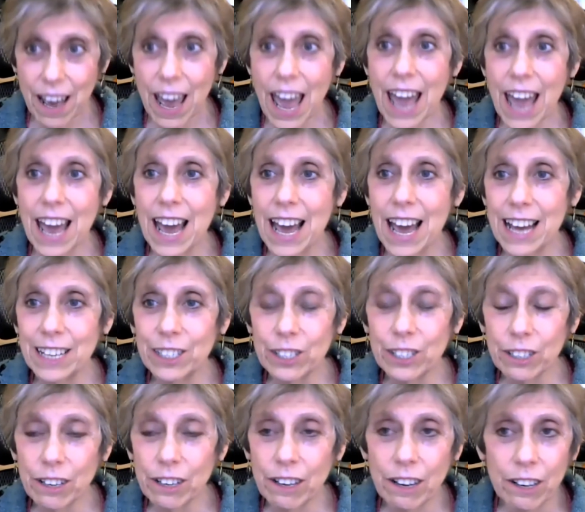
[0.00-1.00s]
And
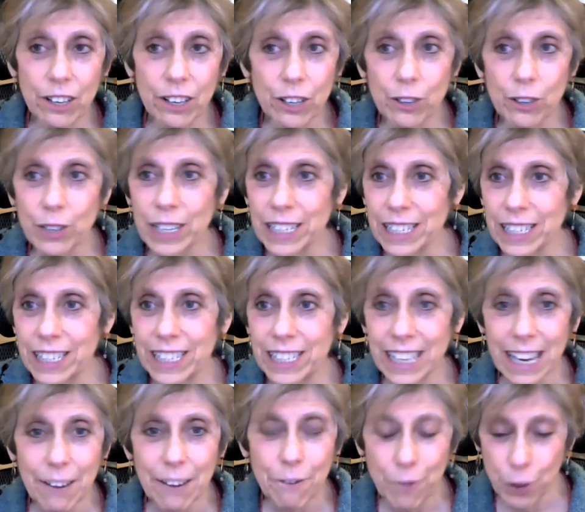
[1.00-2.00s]
you can
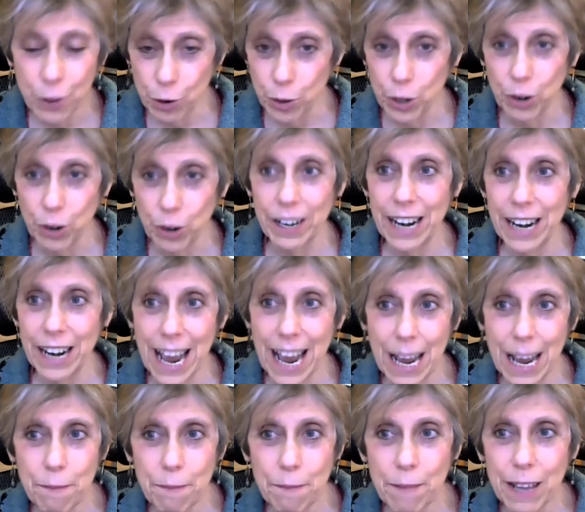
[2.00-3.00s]
see through your
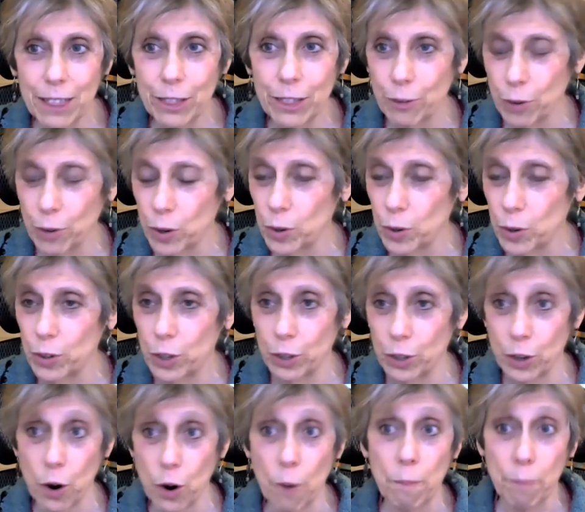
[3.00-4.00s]
name and through
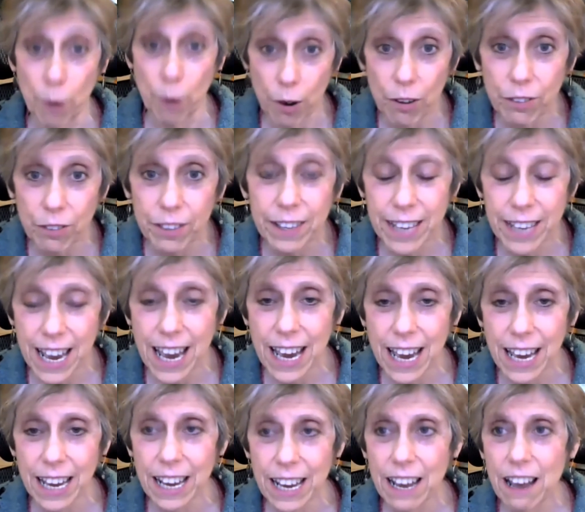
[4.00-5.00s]
your
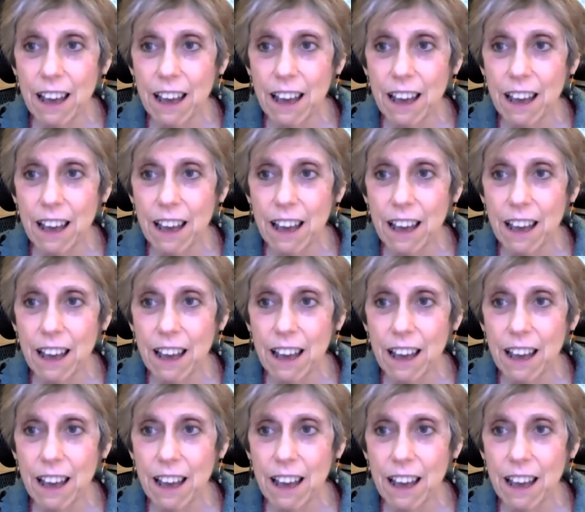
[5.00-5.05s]
birthday